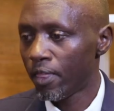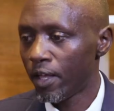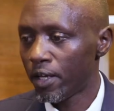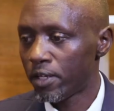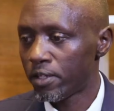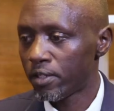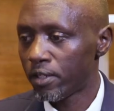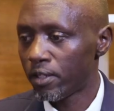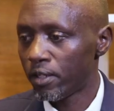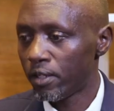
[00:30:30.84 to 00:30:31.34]

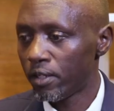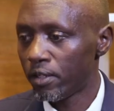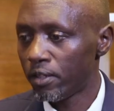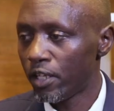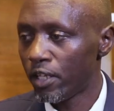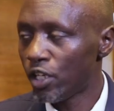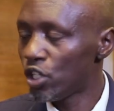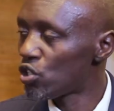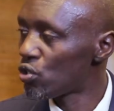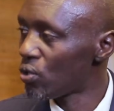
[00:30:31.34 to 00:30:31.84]
that
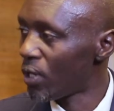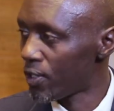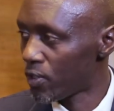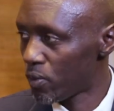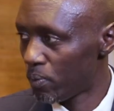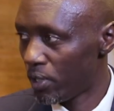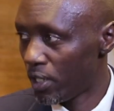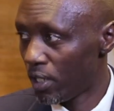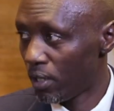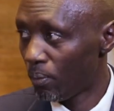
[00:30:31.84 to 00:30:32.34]
the issue
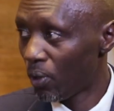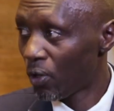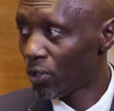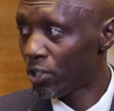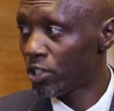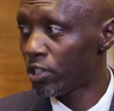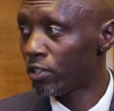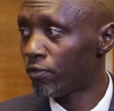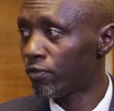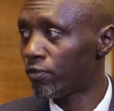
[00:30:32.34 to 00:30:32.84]
has been
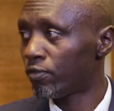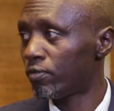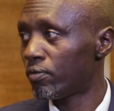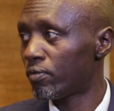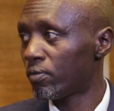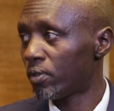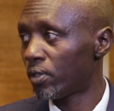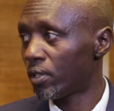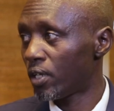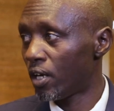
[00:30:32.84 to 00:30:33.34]
emotive,
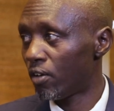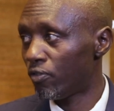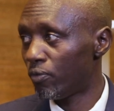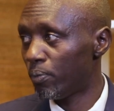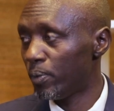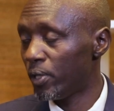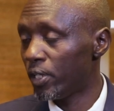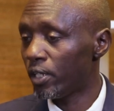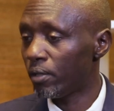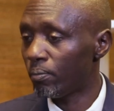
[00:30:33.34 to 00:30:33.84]

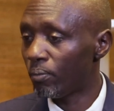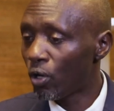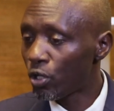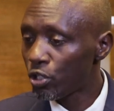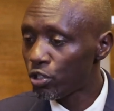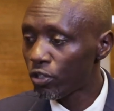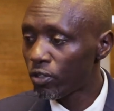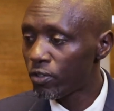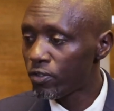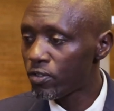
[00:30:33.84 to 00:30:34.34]
have been
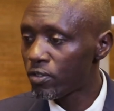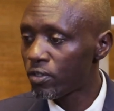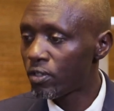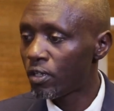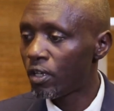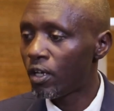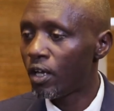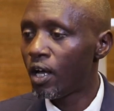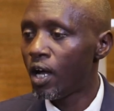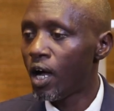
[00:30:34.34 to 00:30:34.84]
emotions,
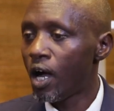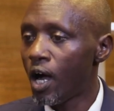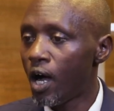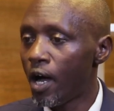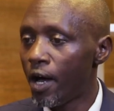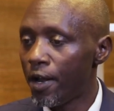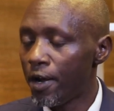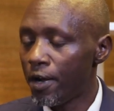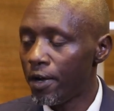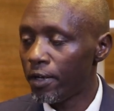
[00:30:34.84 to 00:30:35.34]

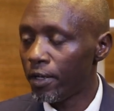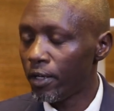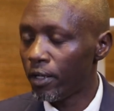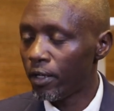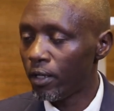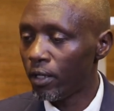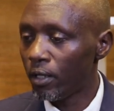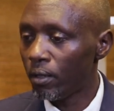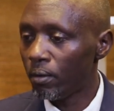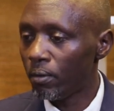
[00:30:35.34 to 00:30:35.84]
and
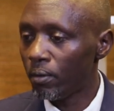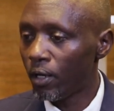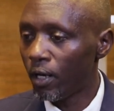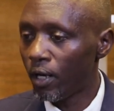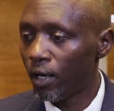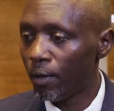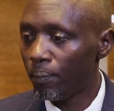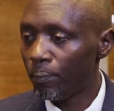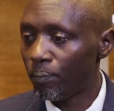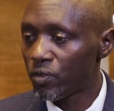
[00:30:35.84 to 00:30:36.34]

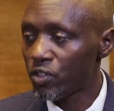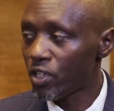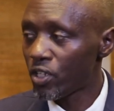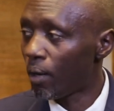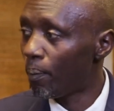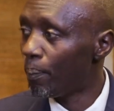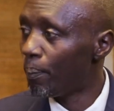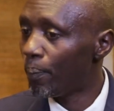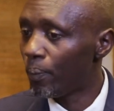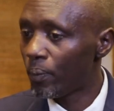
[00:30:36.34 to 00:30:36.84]

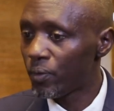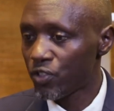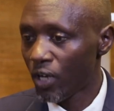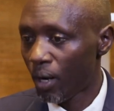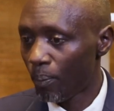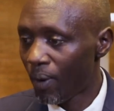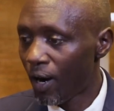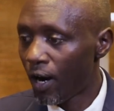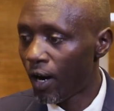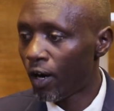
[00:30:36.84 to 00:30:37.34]

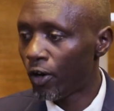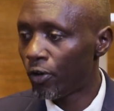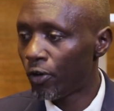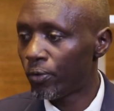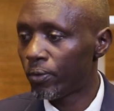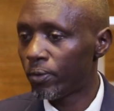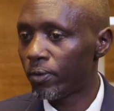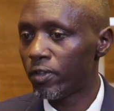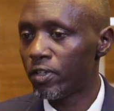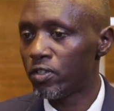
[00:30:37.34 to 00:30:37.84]

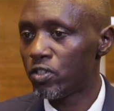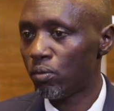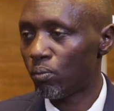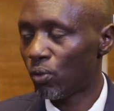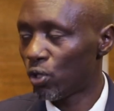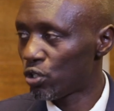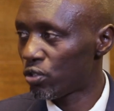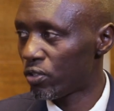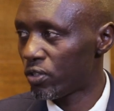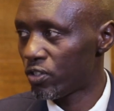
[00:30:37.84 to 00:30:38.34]
somehow these
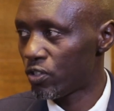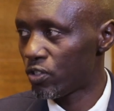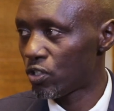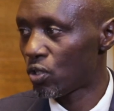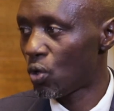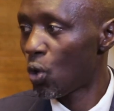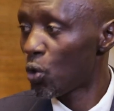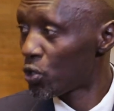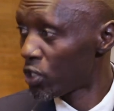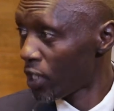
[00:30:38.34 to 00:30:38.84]

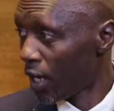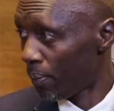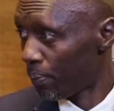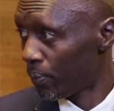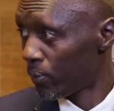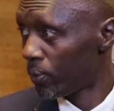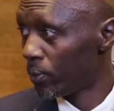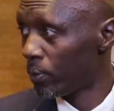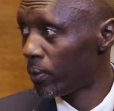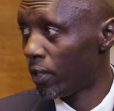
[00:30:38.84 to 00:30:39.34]
emotions caught
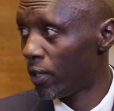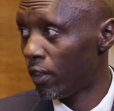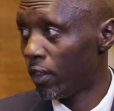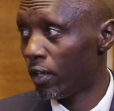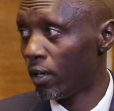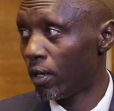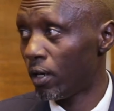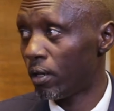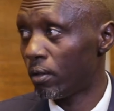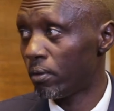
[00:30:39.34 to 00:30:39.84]
up
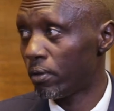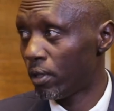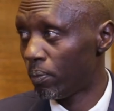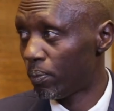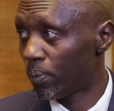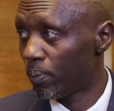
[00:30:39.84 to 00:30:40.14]
with the